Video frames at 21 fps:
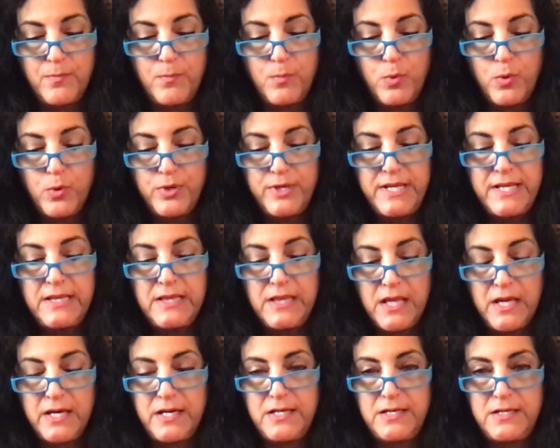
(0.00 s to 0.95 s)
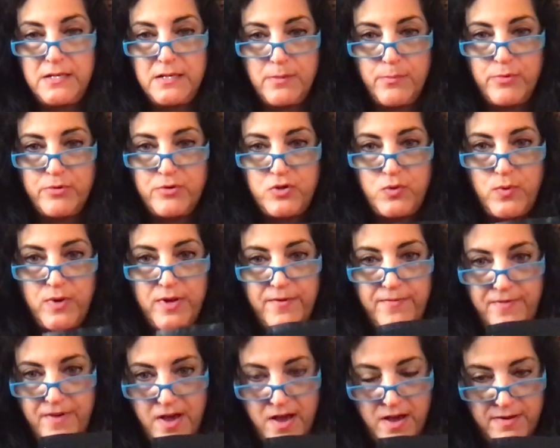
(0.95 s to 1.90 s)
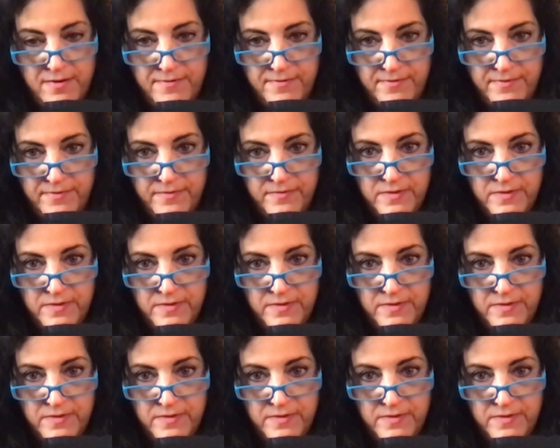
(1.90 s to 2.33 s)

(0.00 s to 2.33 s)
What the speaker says: Morning Light number 25.